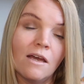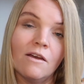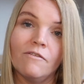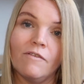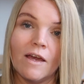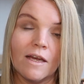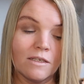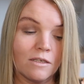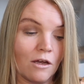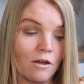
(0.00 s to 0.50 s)

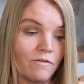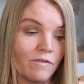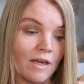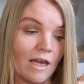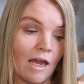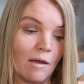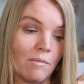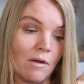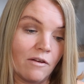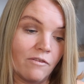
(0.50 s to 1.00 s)
Vex overcame
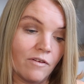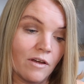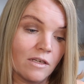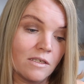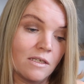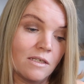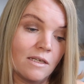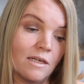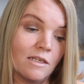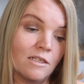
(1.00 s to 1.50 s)

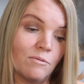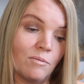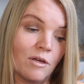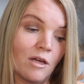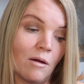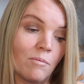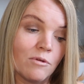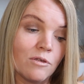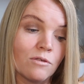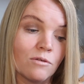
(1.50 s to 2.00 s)
adversity to
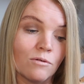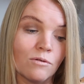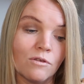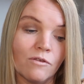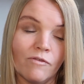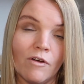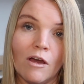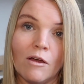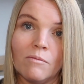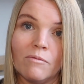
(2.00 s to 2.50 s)
become a source
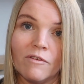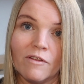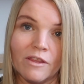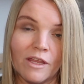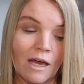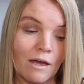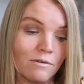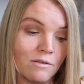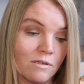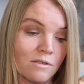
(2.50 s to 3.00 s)
of hope for
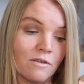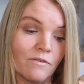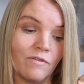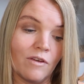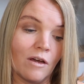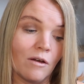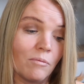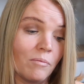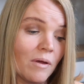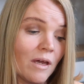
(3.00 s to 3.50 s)
thousands of
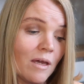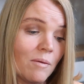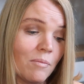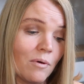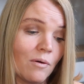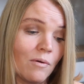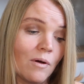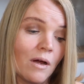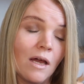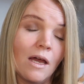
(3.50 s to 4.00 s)
young
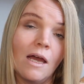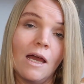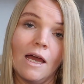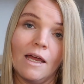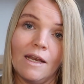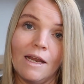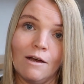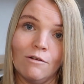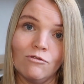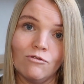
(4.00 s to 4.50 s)
people,
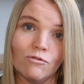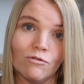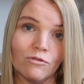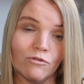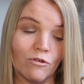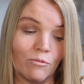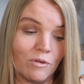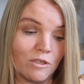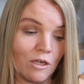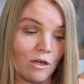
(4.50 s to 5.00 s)
and now draws
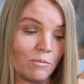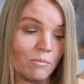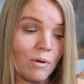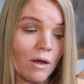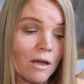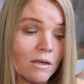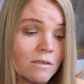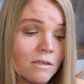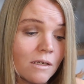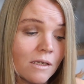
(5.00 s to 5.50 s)
from his own
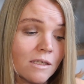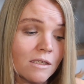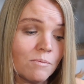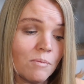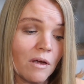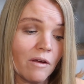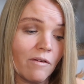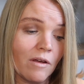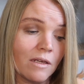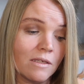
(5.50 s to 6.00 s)
personal
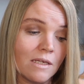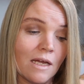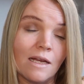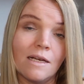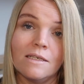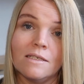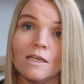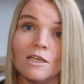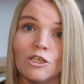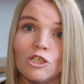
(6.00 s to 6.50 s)
experience and
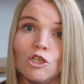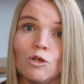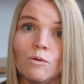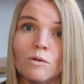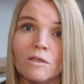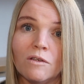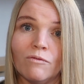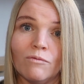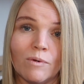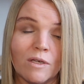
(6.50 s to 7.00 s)
his
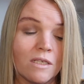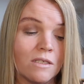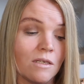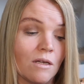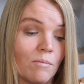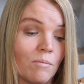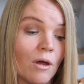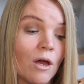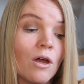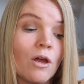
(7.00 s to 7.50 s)
intuitive
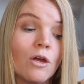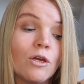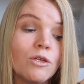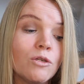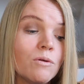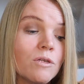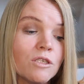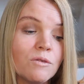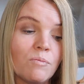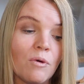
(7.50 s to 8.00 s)
wisdom to
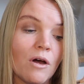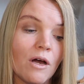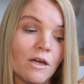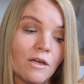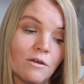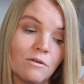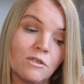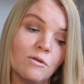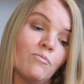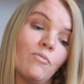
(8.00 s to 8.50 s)
inspire
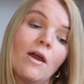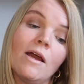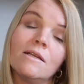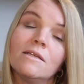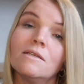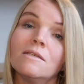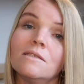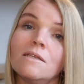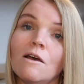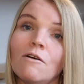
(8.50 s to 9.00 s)
you to
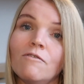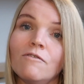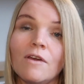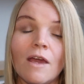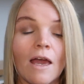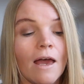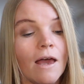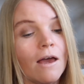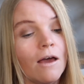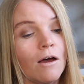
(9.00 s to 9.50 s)
practice
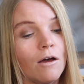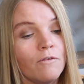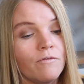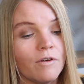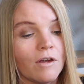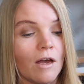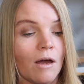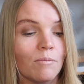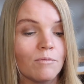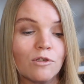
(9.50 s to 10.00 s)
self-care,
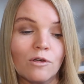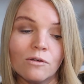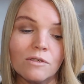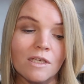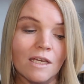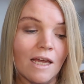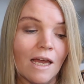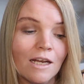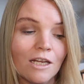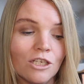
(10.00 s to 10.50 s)
overcome
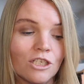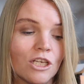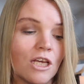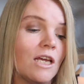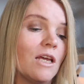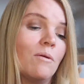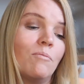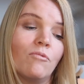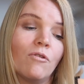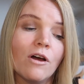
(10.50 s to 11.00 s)
toxic
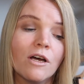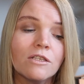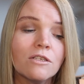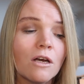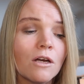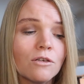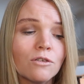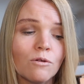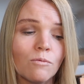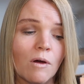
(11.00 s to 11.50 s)
energy,
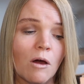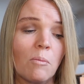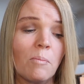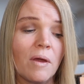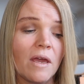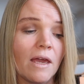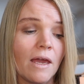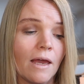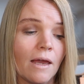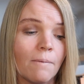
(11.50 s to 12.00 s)
prioritize your
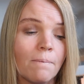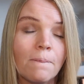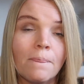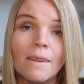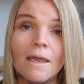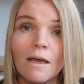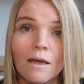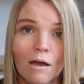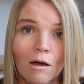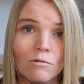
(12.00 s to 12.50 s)
well-being,
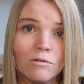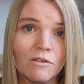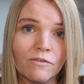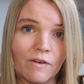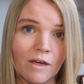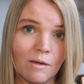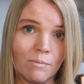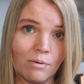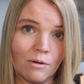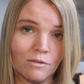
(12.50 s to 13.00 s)

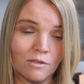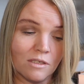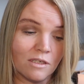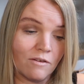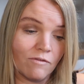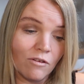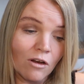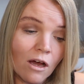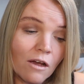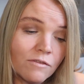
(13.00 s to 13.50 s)
cultivate
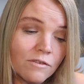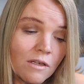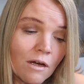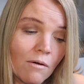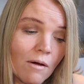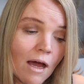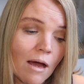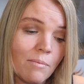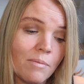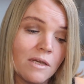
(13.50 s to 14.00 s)
positive lifestyle
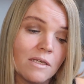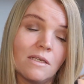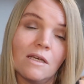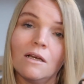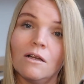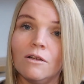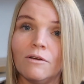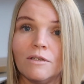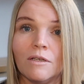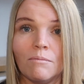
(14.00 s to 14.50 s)
habits
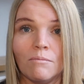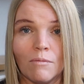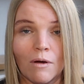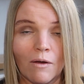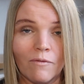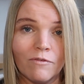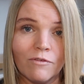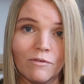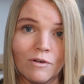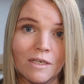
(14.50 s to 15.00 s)
including
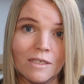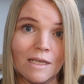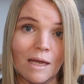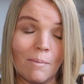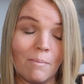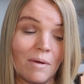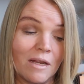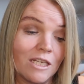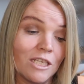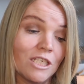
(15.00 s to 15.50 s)
mindfulness
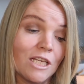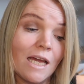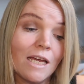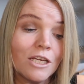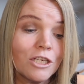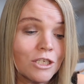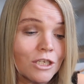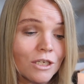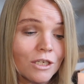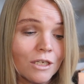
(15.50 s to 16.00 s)
and
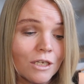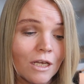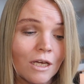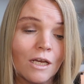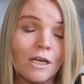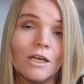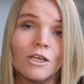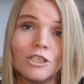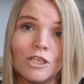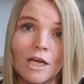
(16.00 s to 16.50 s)
meditation,
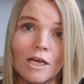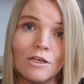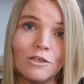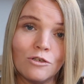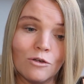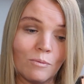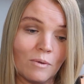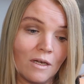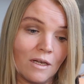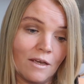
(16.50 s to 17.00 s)
change
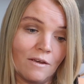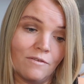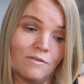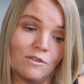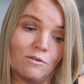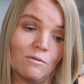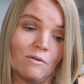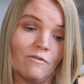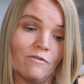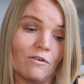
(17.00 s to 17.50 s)
your beliefs
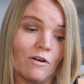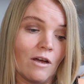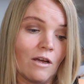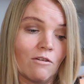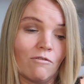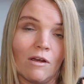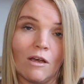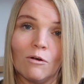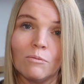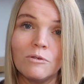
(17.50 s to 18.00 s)
to invite
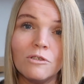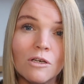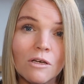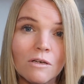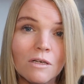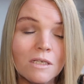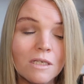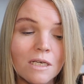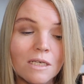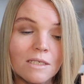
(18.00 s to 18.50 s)
great
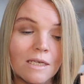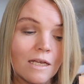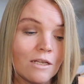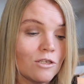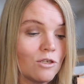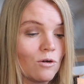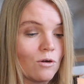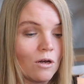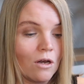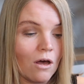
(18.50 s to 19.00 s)
opportunities
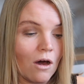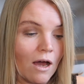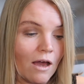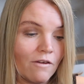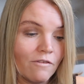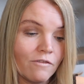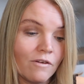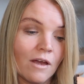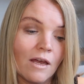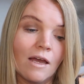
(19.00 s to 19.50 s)
into your
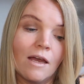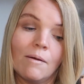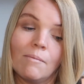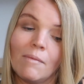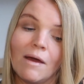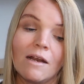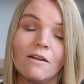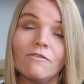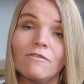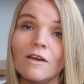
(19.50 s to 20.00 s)
life,
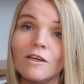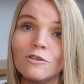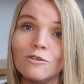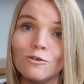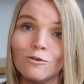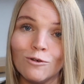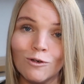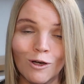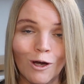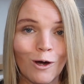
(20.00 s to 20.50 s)
manifest
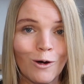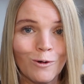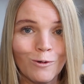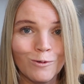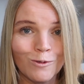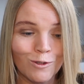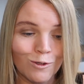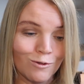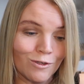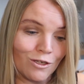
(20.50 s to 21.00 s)
your
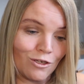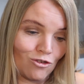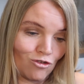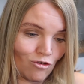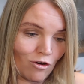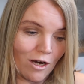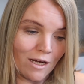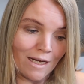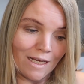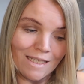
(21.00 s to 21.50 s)
goals using
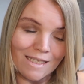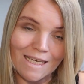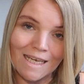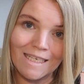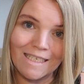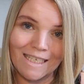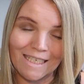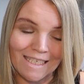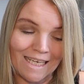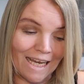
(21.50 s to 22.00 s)
tried and
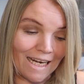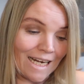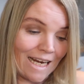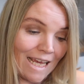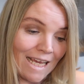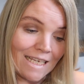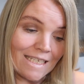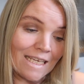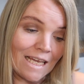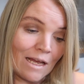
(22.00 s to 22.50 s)
tested
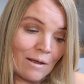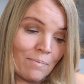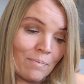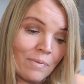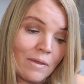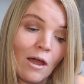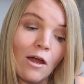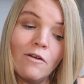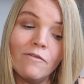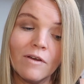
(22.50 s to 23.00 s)
techniques,
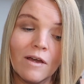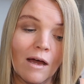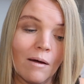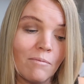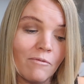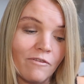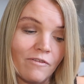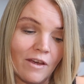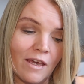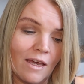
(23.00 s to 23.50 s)

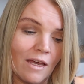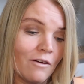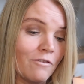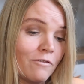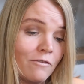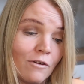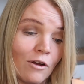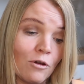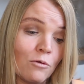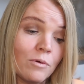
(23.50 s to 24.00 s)
overcome fear and
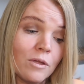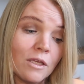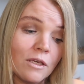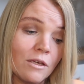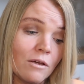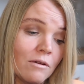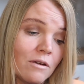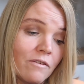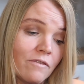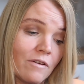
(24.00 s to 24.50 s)
flow with the
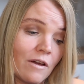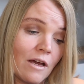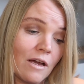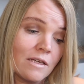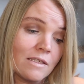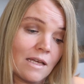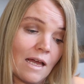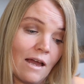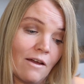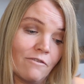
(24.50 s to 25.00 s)

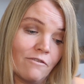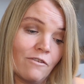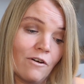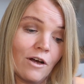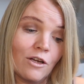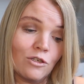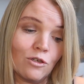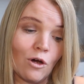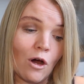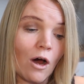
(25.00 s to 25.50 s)
universe, and
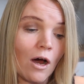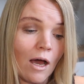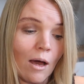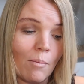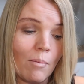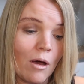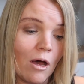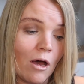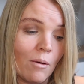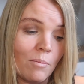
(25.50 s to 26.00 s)
find your higher
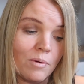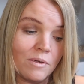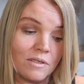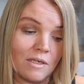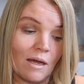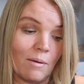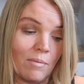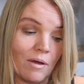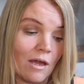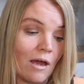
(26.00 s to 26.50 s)
purpose
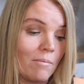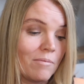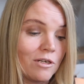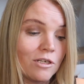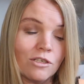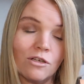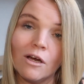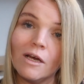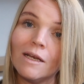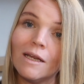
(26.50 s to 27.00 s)
and become a
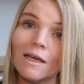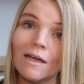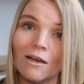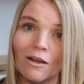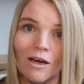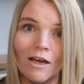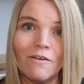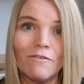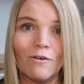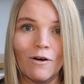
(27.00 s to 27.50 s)
shining
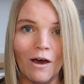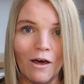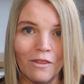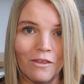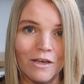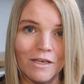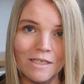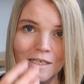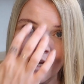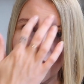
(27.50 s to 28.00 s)
light for
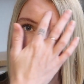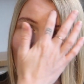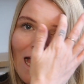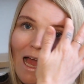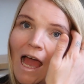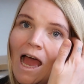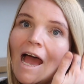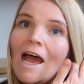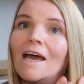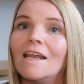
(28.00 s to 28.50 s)
others.
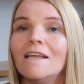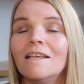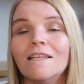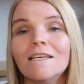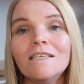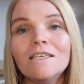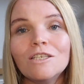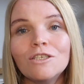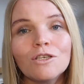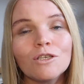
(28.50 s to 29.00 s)
And
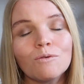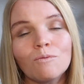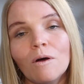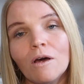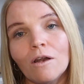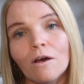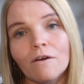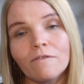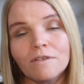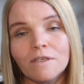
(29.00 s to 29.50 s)
this is just
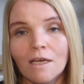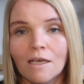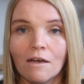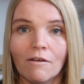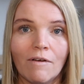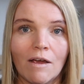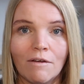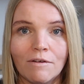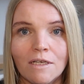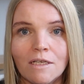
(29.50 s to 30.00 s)
one I've seen
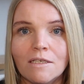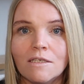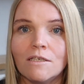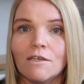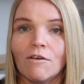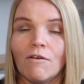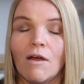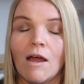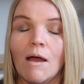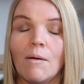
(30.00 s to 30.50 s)
around
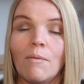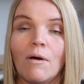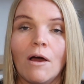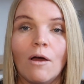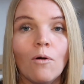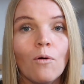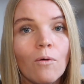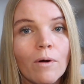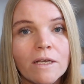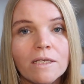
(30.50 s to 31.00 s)
Instagram. I
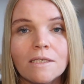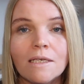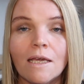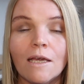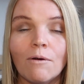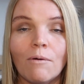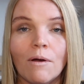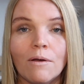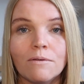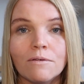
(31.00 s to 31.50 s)
always see
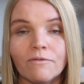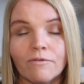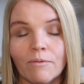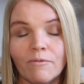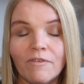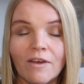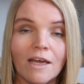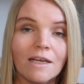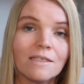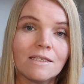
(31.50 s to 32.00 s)
quotes from
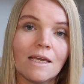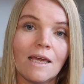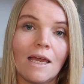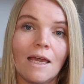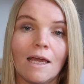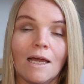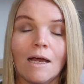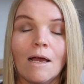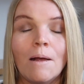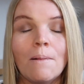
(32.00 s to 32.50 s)
Vex
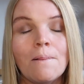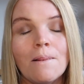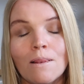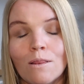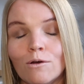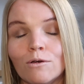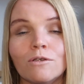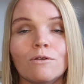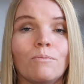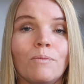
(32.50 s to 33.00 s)
King.
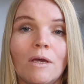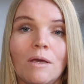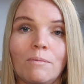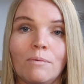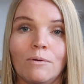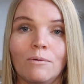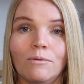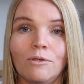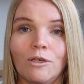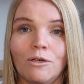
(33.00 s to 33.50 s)
Lots of
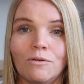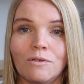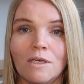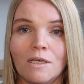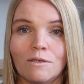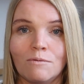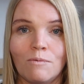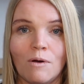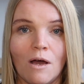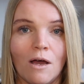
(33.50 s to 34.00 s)
people use
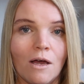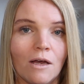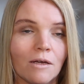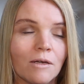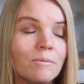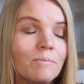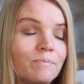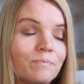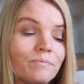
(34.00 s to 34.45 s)
his work.